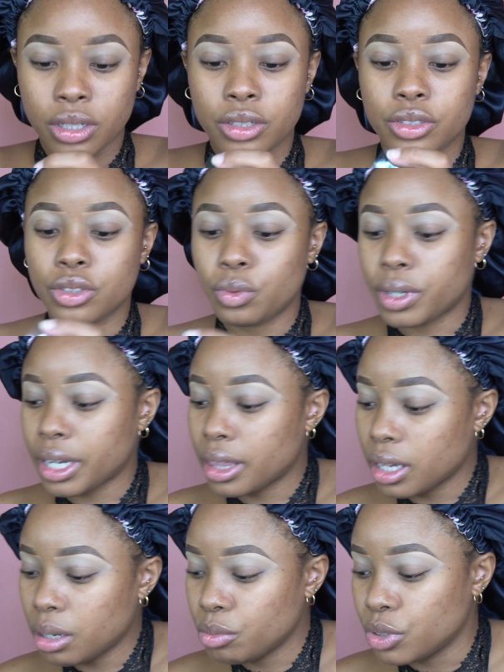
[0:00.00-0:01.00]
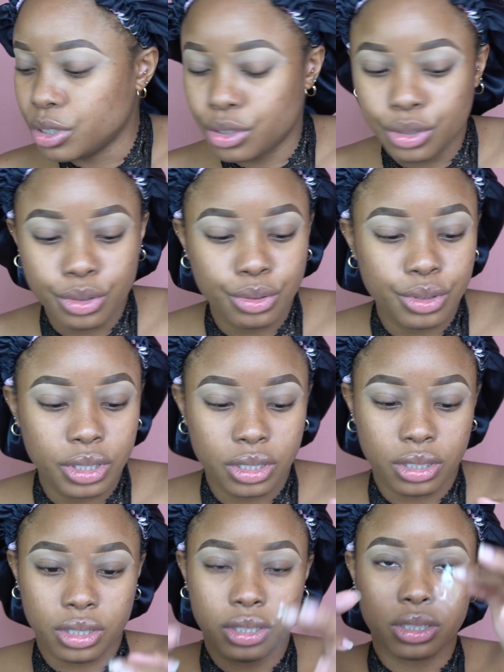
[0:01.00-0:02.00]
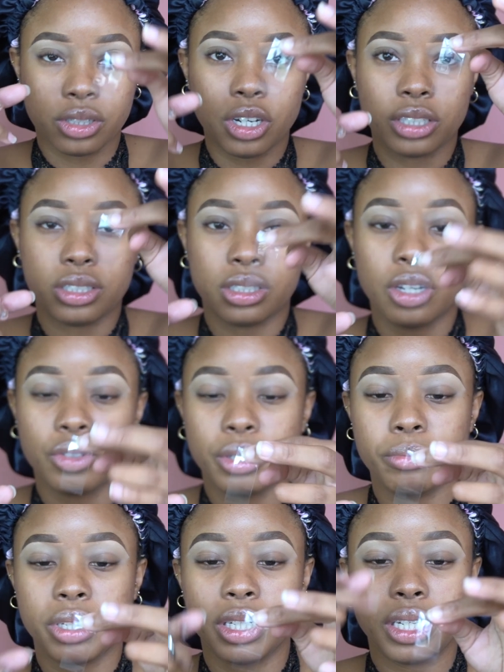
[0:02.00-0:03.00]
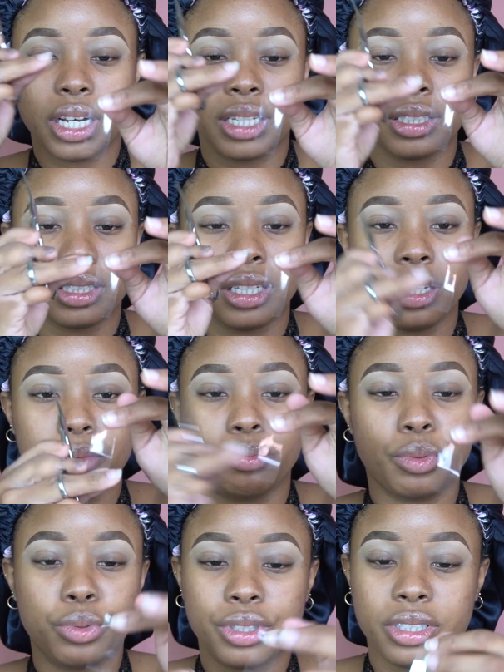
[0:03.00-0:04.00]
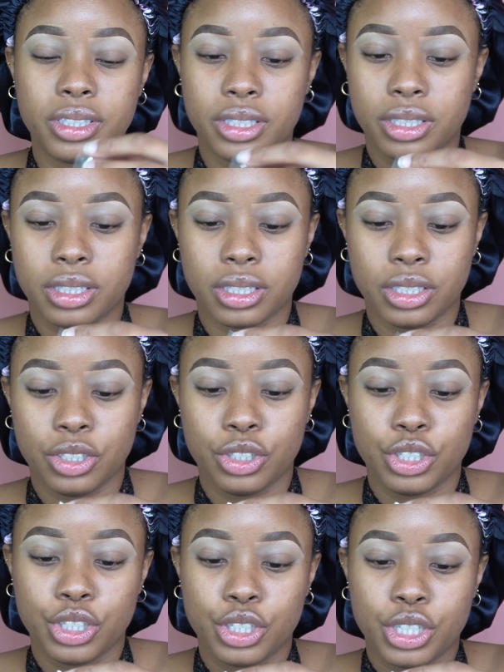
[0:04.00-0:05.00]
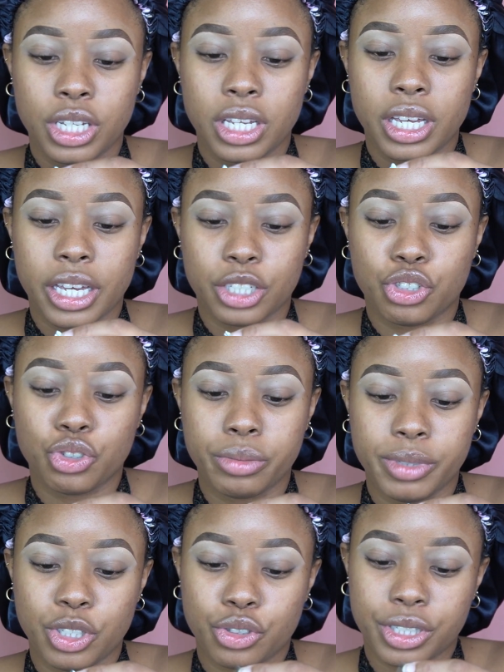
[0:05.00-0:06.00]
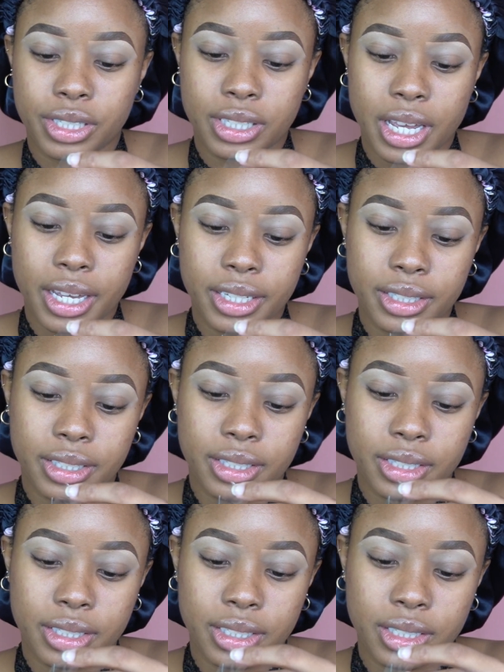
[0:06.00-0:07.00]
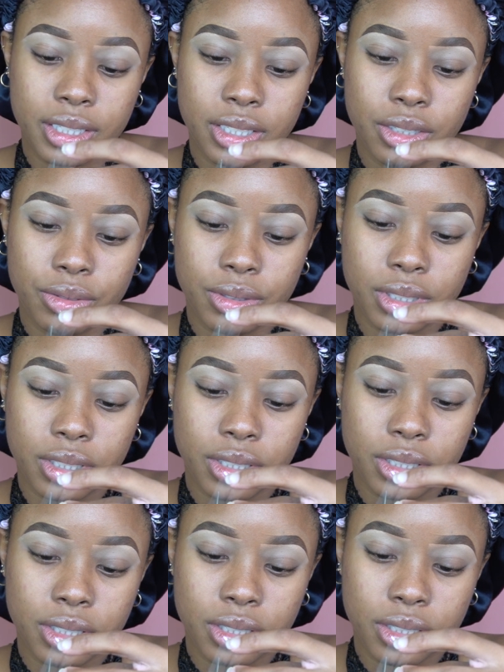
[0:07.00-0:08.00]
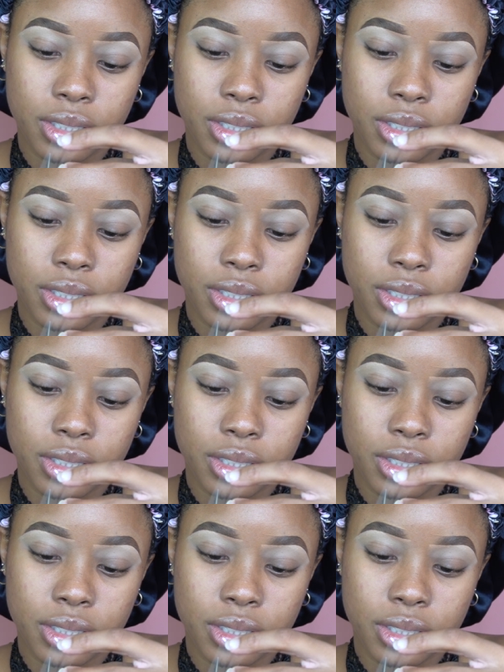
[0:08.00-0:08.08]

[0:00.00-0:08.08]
So what I think I'm going to do is cut it down the middle and take both extremely straight sides and use it.